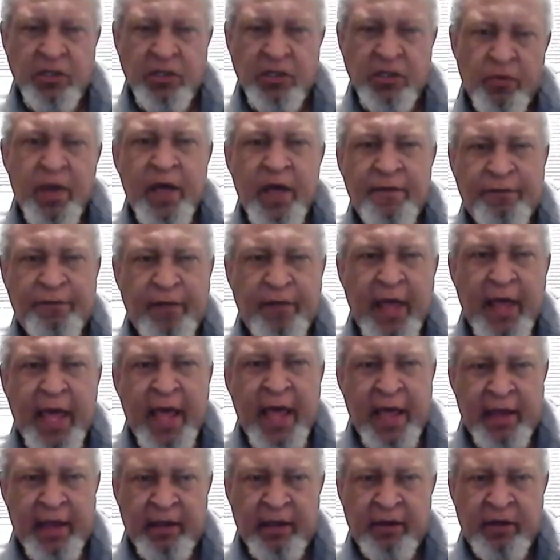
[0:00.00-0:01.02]
a red
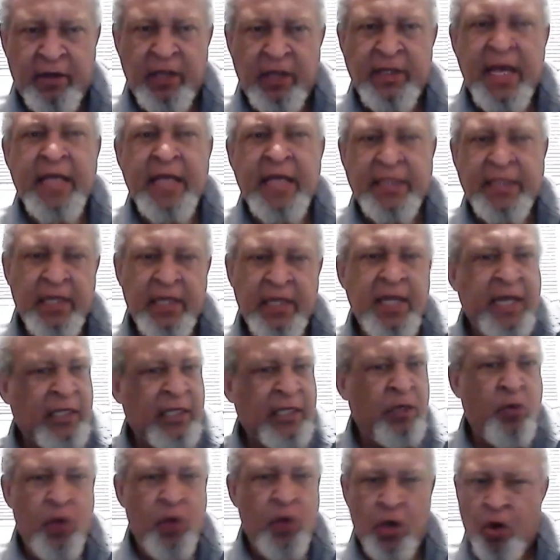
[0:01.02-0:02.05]
flag, because that's
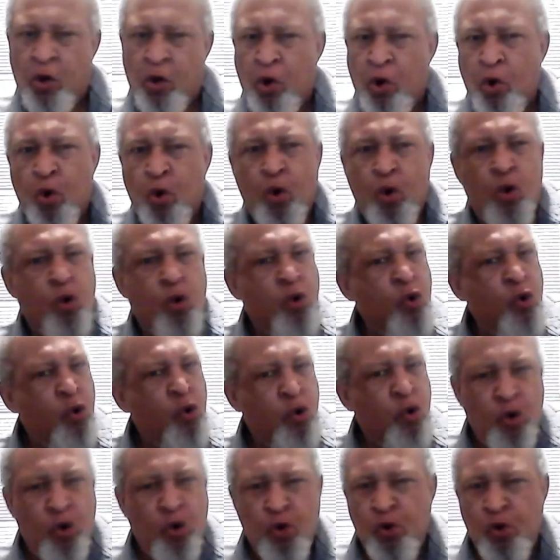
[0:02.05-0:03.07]
connected with a
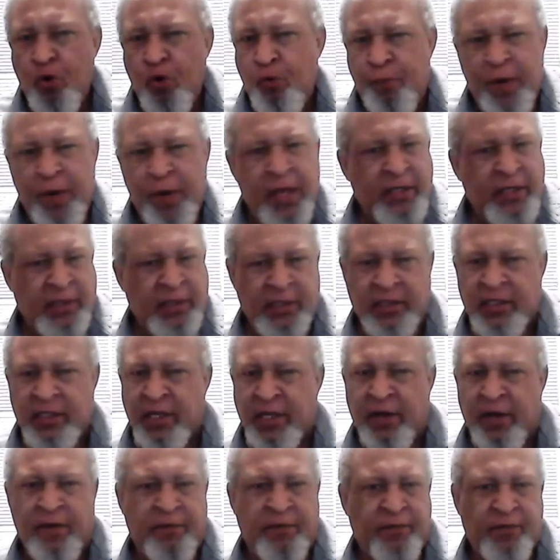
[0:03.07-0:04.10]
whole bunch of
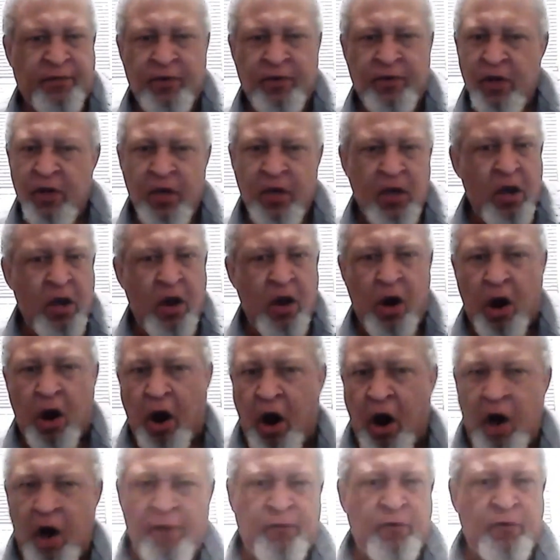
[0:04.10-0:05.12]
stuff.
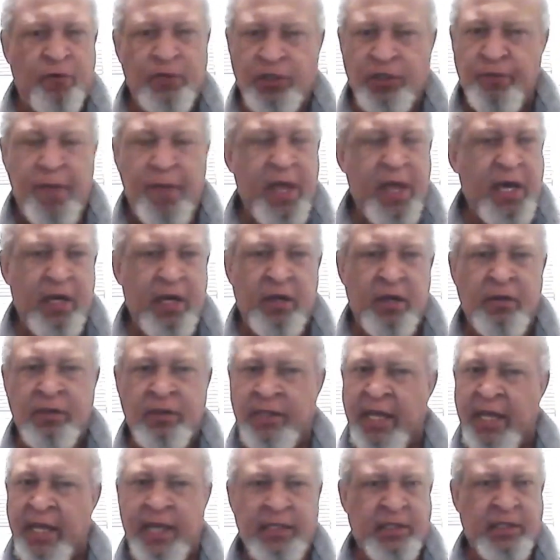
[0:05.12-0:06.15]
Awful
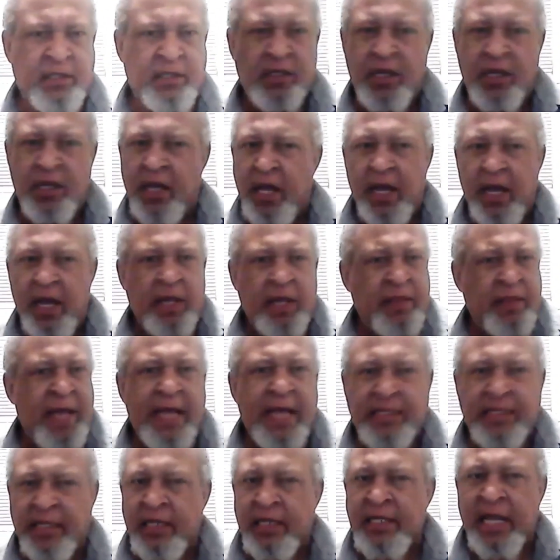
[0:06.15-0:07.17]
smells, that's
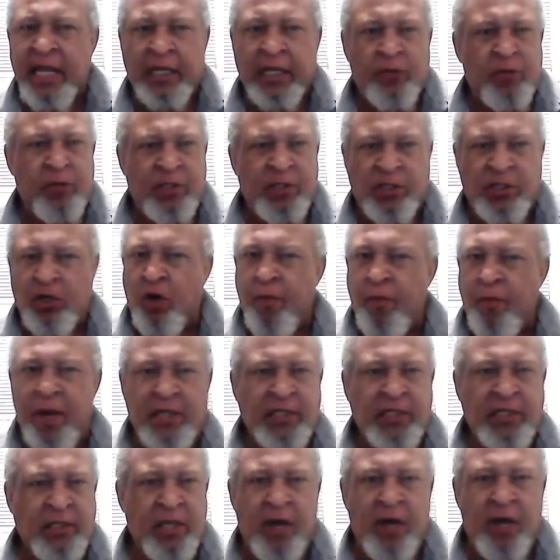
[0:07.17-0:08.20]
connected with so much
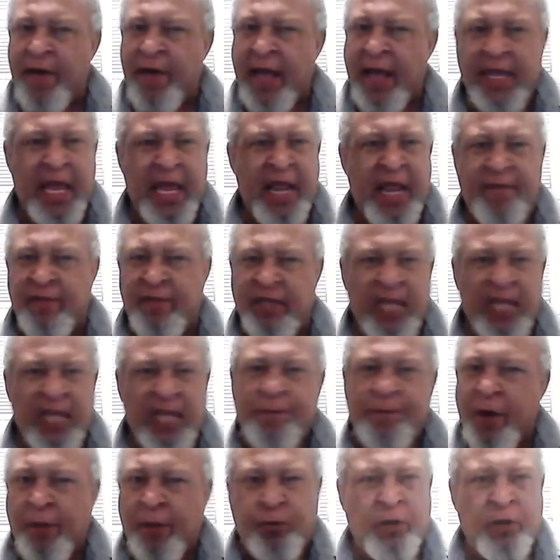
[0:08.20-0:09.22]
stuff. I can't even
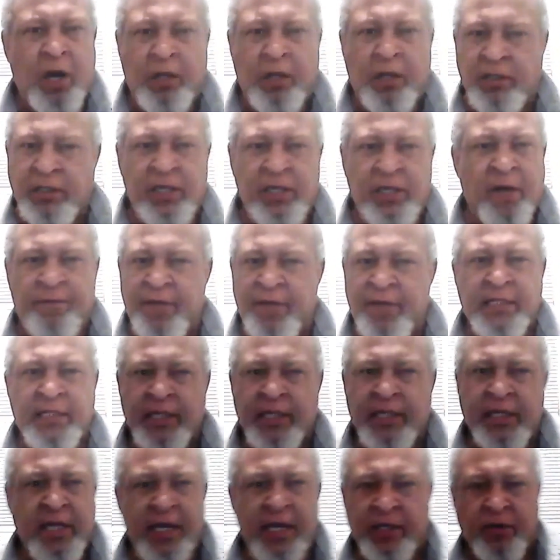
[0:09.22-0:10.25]
keep up with all the stuff that's
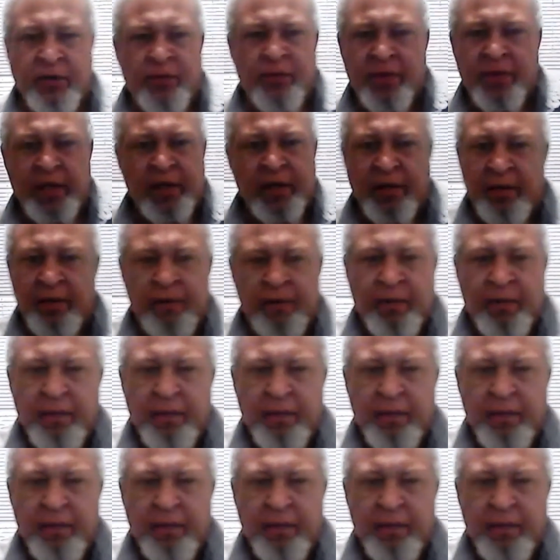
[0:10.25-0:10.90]
connected with.